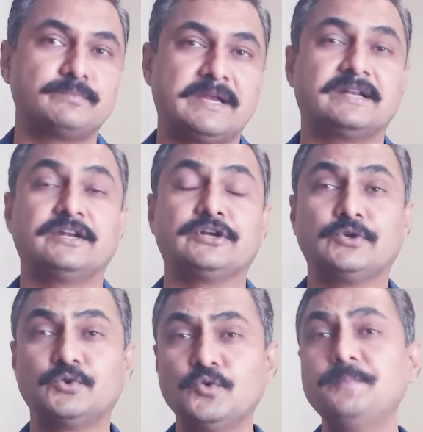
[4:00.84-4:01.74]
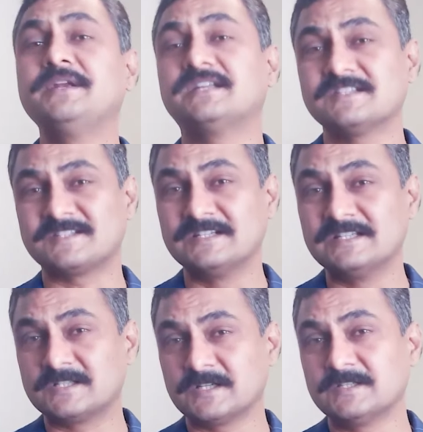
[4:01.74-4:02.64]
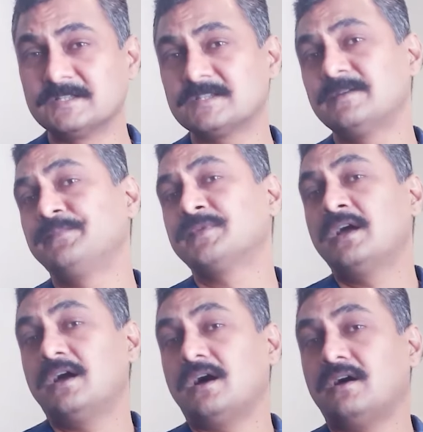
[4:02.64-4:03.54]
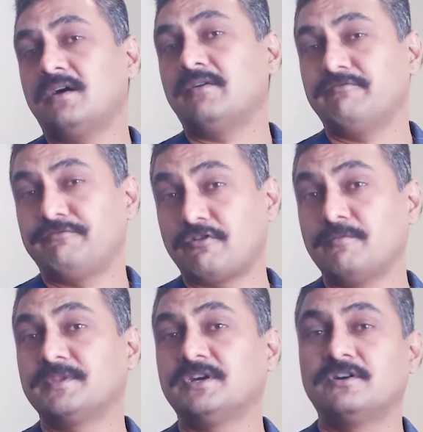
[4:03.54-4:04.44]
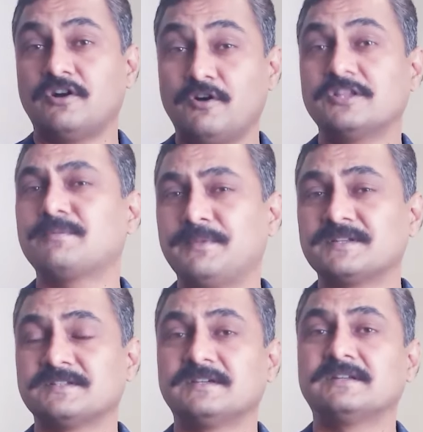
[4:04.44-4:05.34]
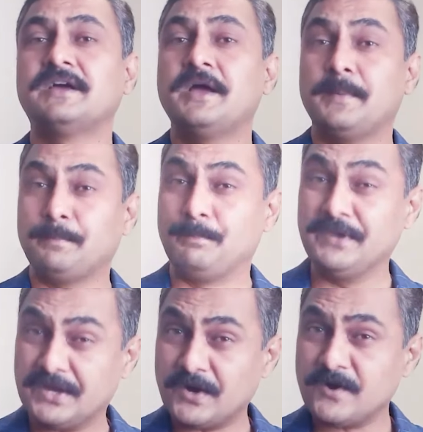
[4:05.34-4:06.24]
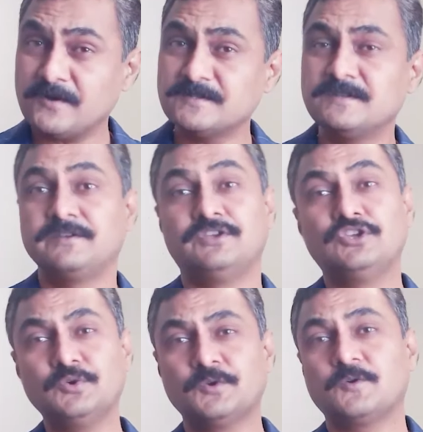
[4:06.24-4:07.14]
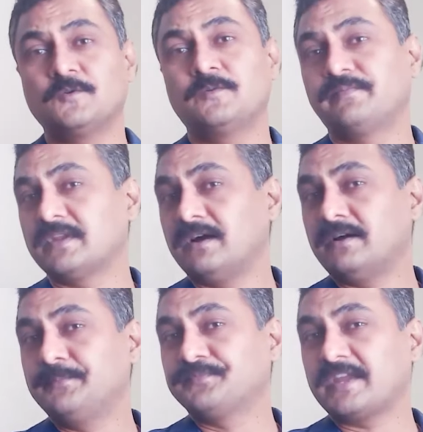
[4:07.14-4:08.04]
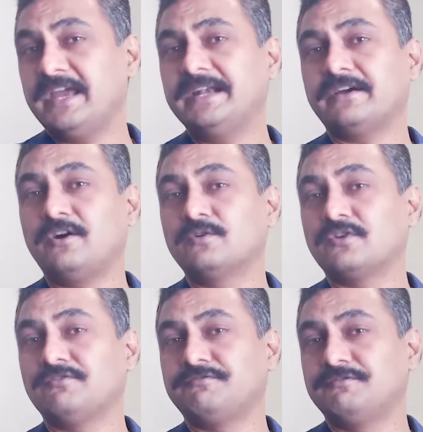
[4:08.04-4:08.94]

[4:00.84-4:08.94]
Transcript: maintain 2 meters distance from the other person, because 8 out of